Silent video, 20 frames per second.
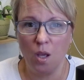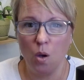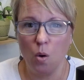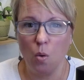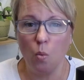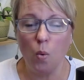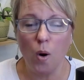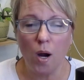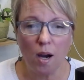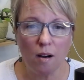
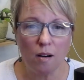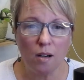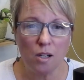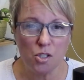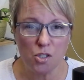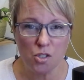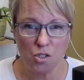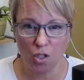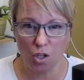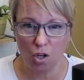wear a
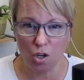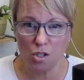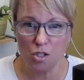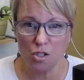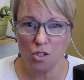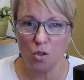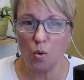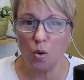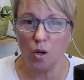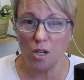
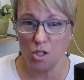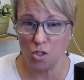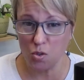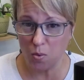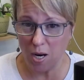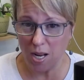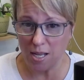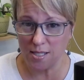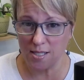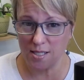skirt or a
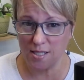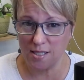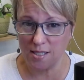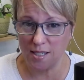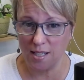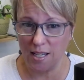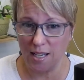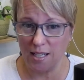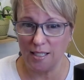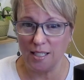dress
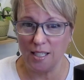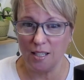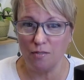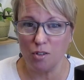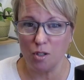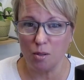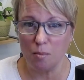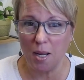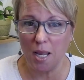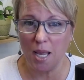and give
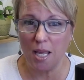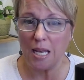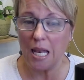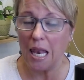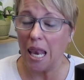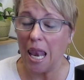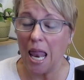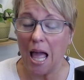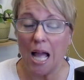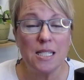your
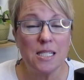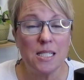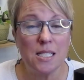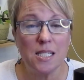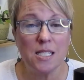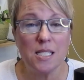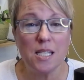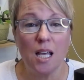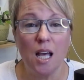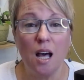man
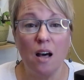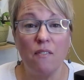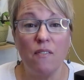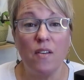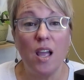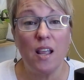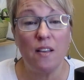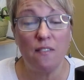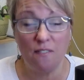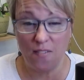lots of
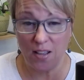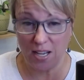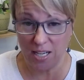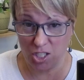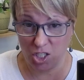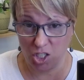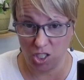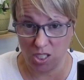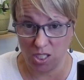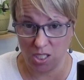
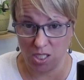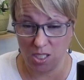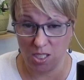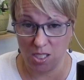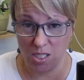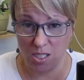affection.